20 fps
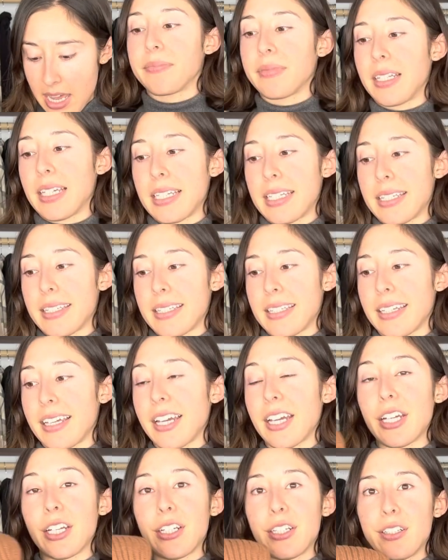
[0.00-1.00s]
this
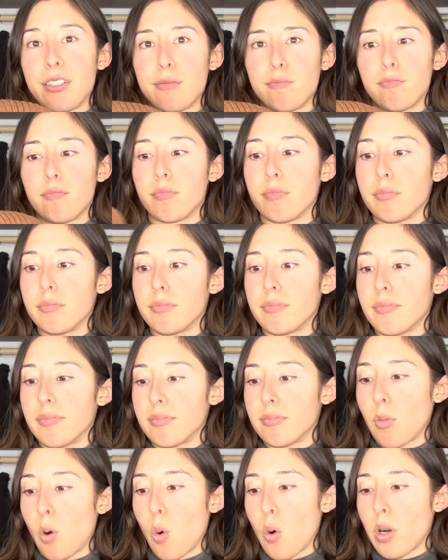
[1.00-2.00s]

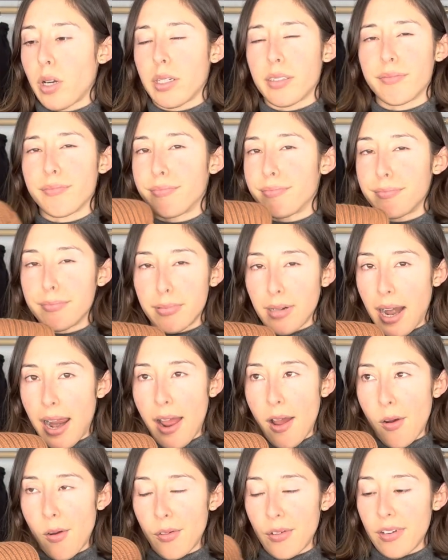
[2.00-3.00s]
more
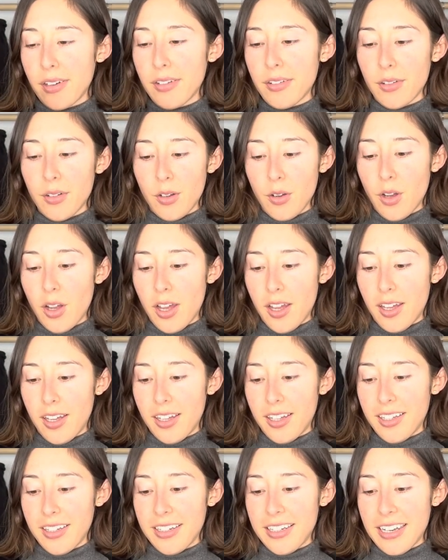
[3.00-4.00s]
brown
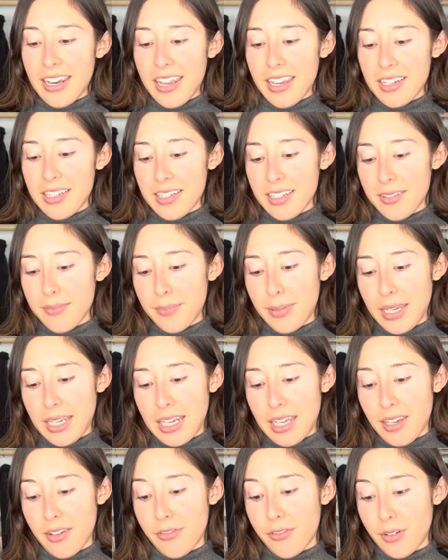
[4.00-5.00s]
knit
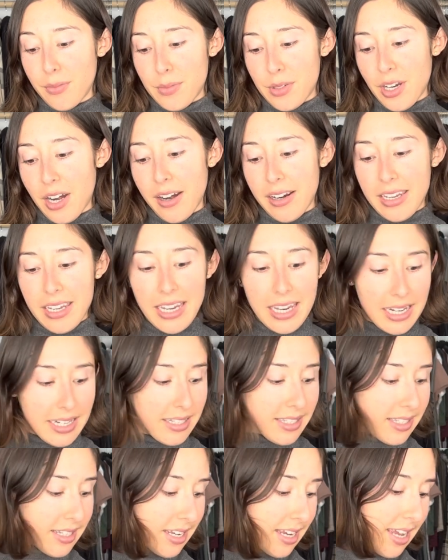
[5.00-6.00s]
beanie from Zara
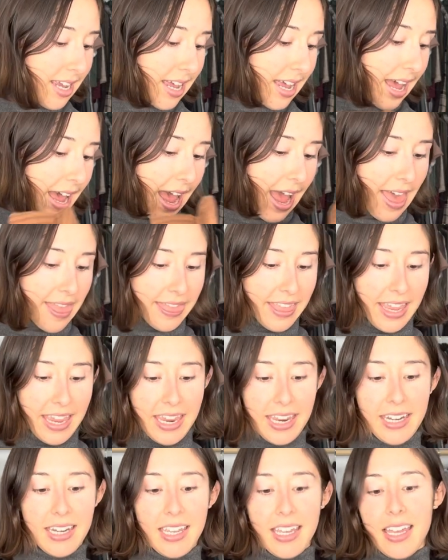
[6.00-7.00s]
Kids, and
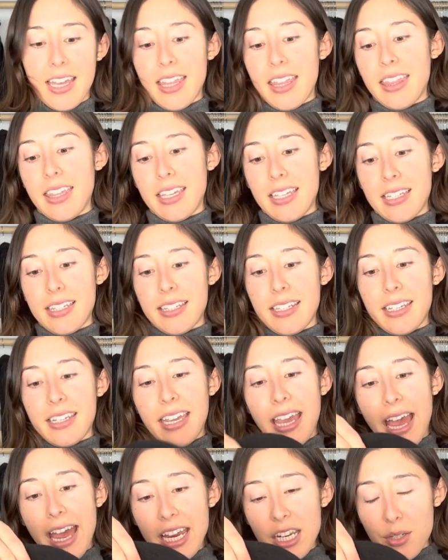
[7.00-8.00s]
then this
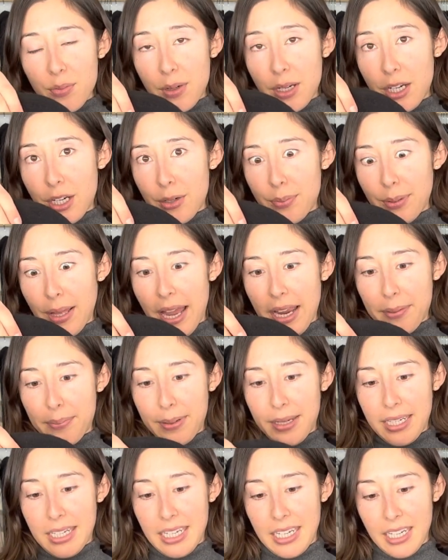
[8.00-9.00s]
cashmere black
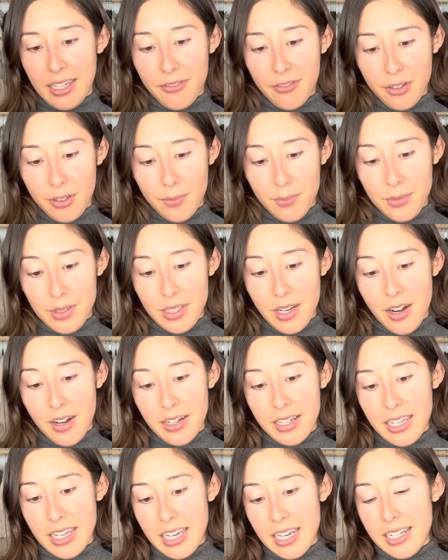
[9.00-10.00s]
beanie from Zara
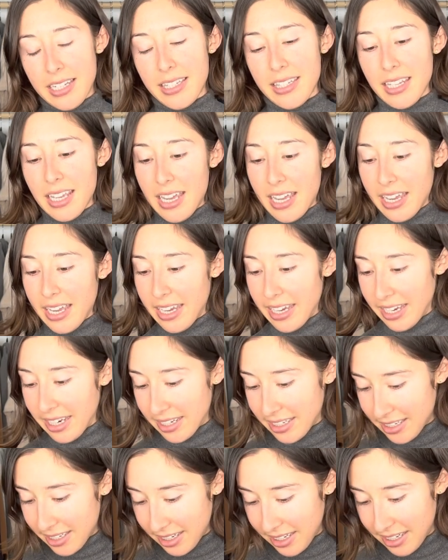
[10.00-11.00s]
Kids.
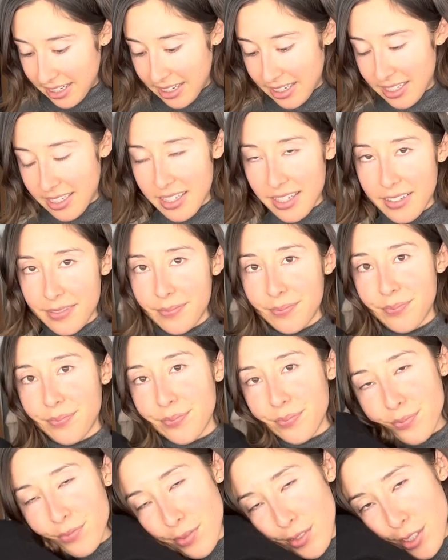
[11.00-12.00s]
It is
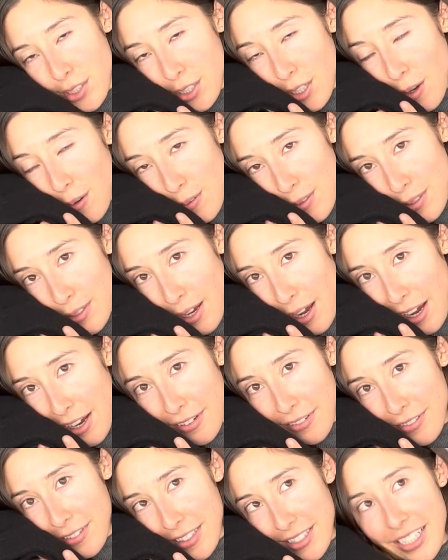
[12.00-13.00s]
so
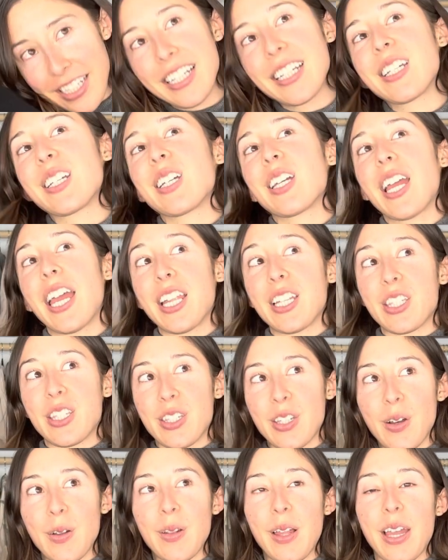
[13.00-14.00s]
soft and
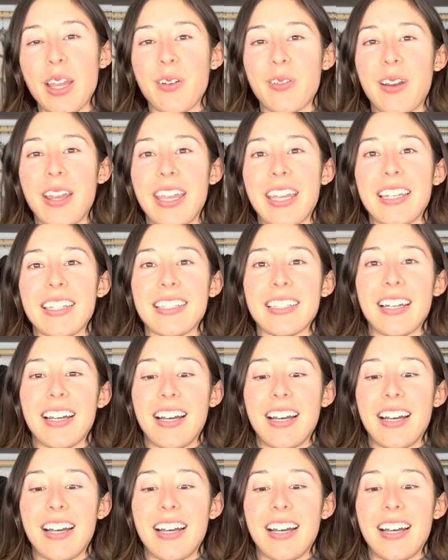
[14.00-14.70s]
so lightweight.